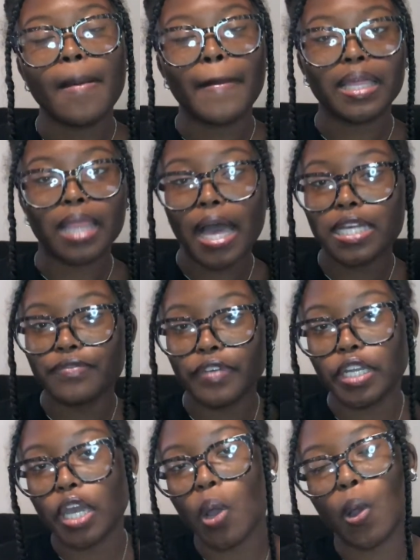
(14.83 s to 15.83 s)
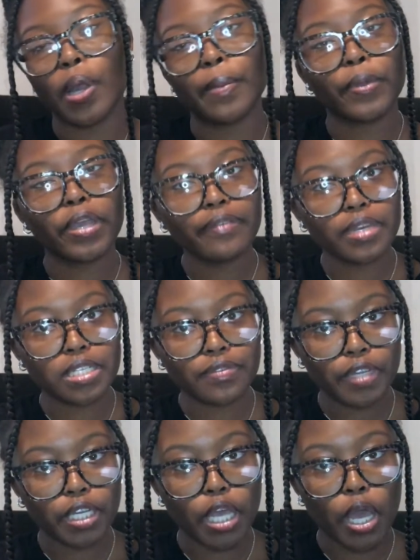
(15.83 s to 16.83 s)
my last video or previous
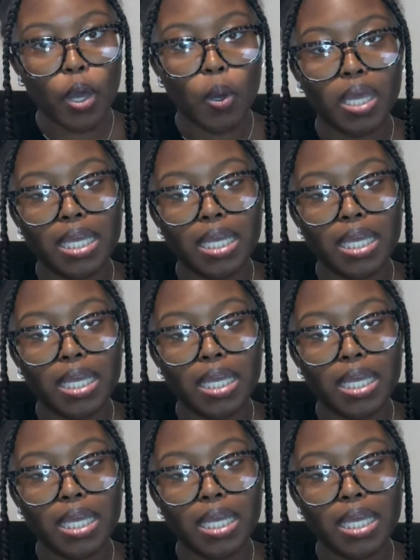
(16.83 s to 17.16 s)
video,